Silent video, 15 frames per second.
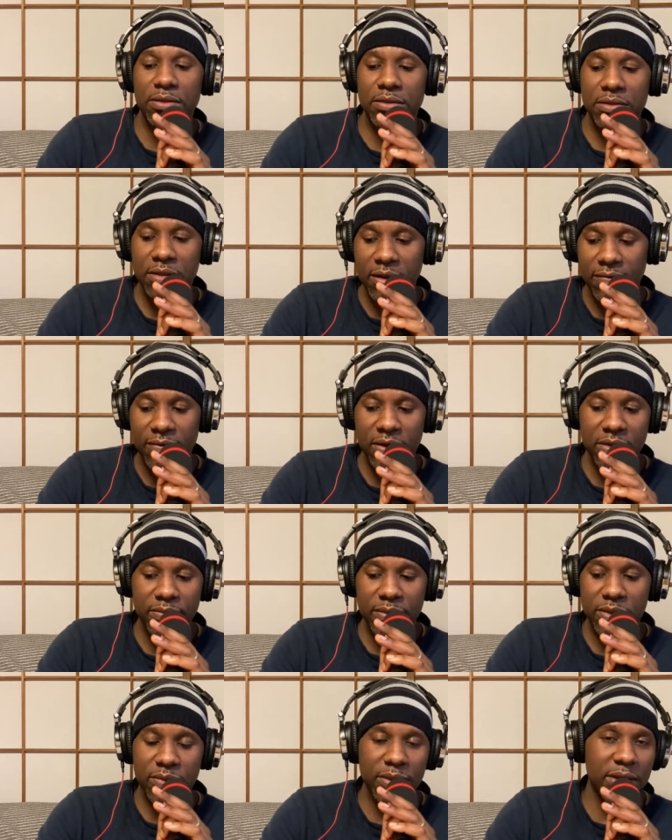difference
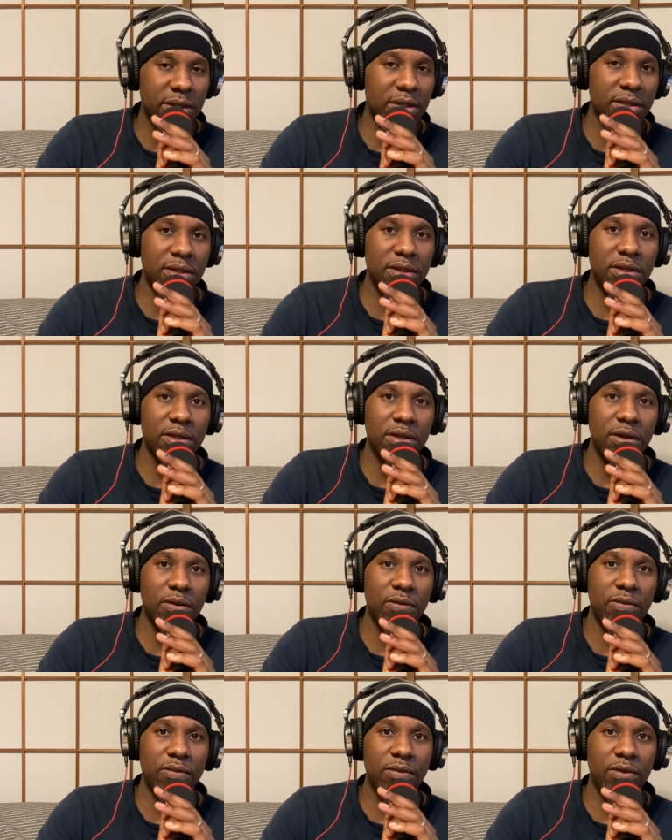between,
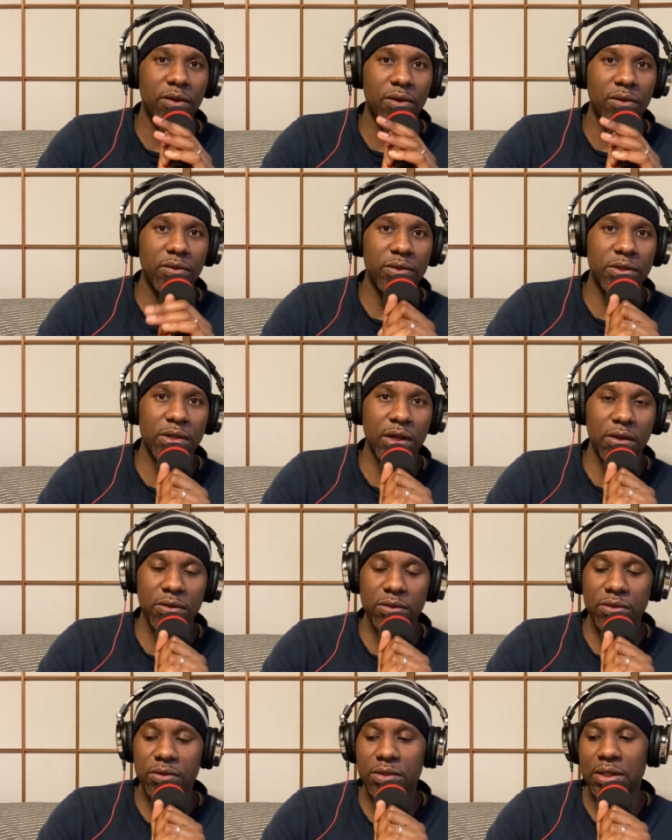those
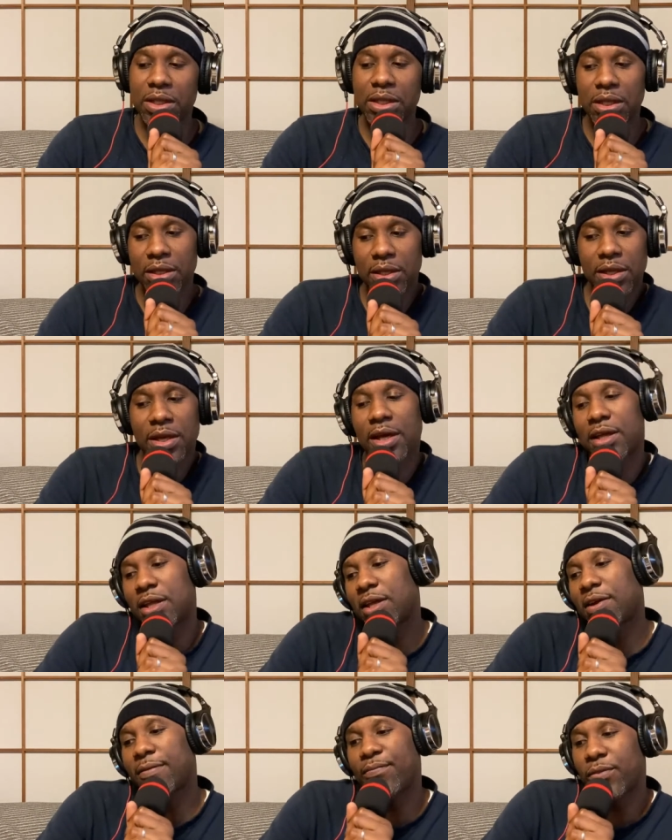cultures,
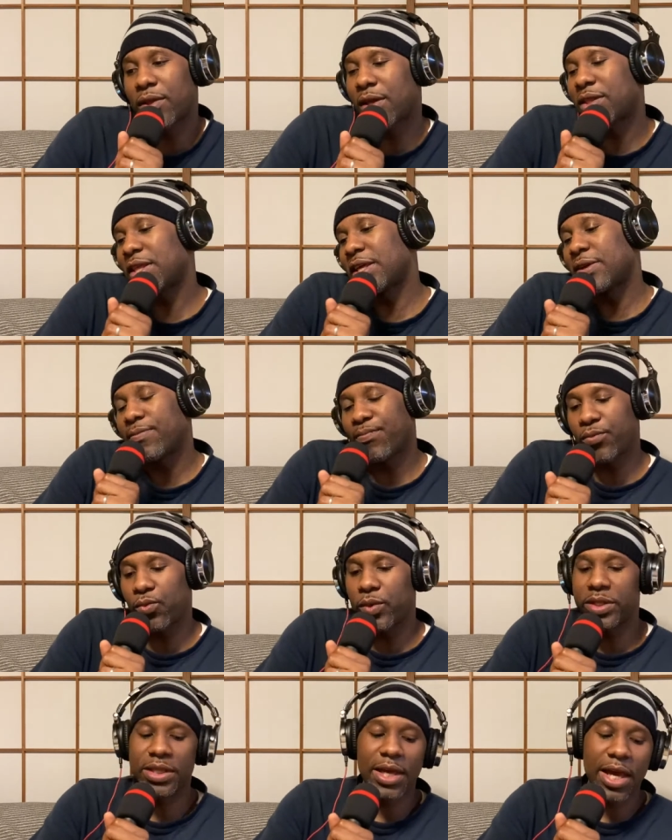and I think,
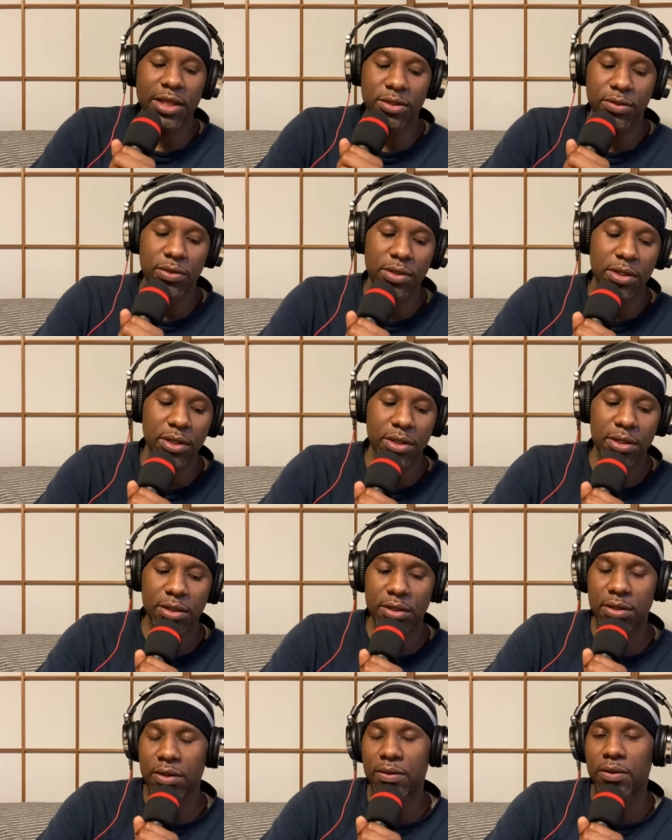which, as you should,
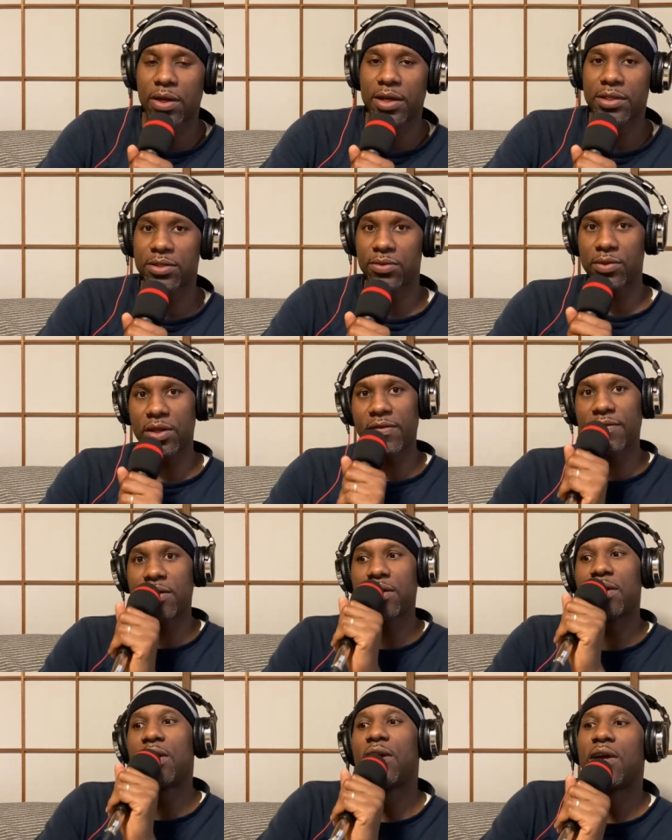as you live in
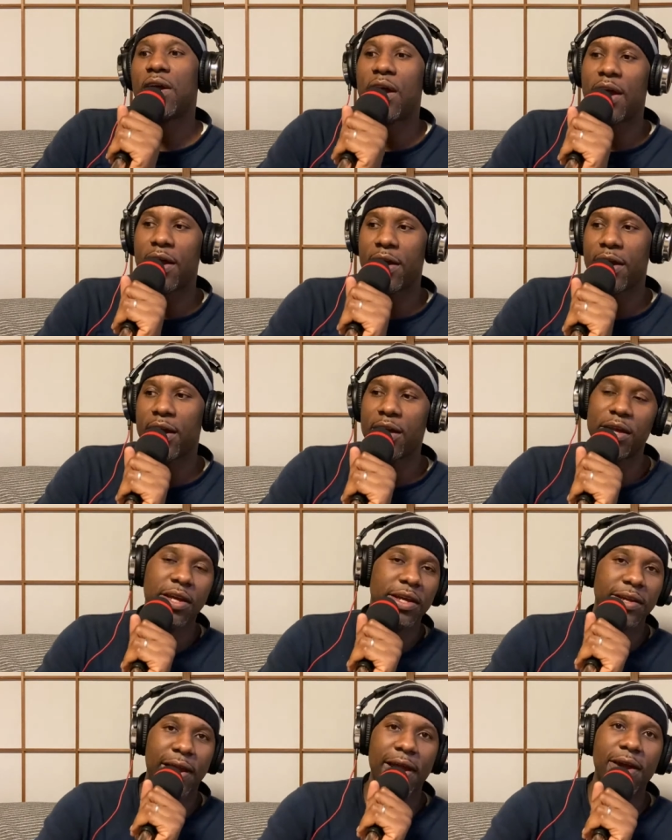
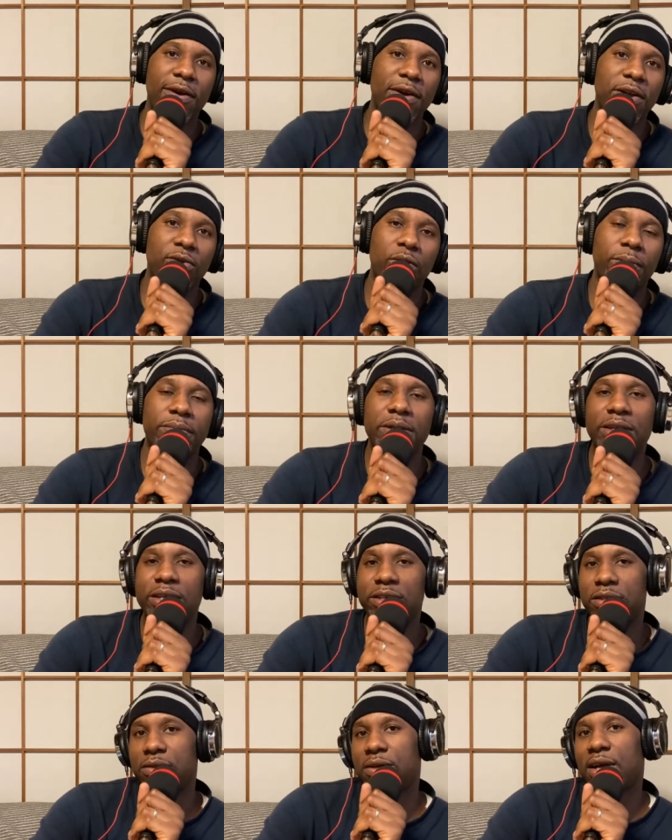an area or a
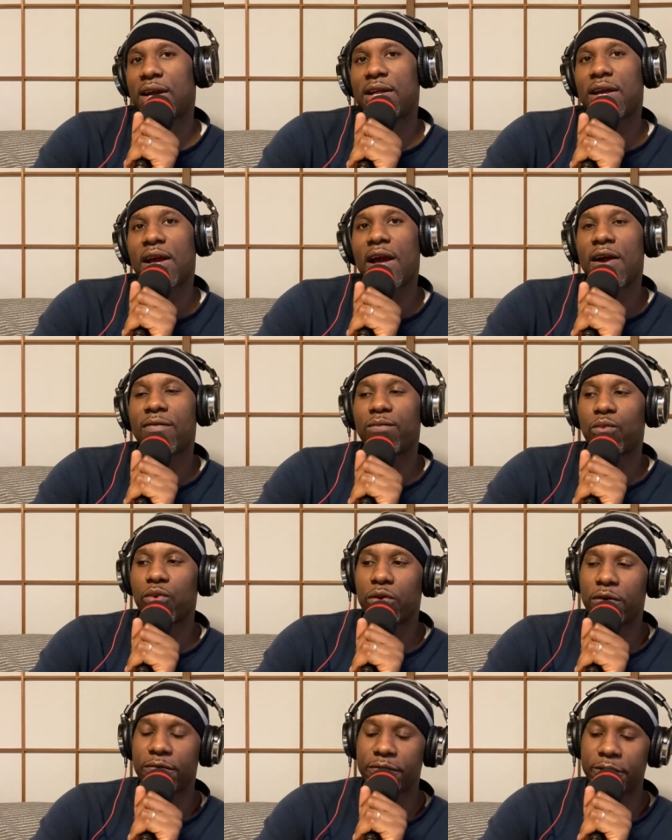place, you kind of have
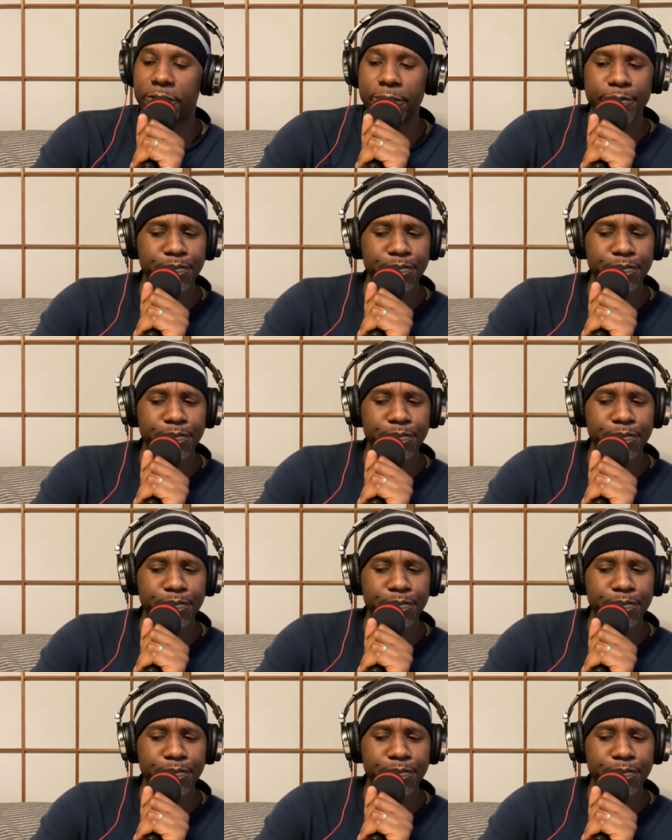more of a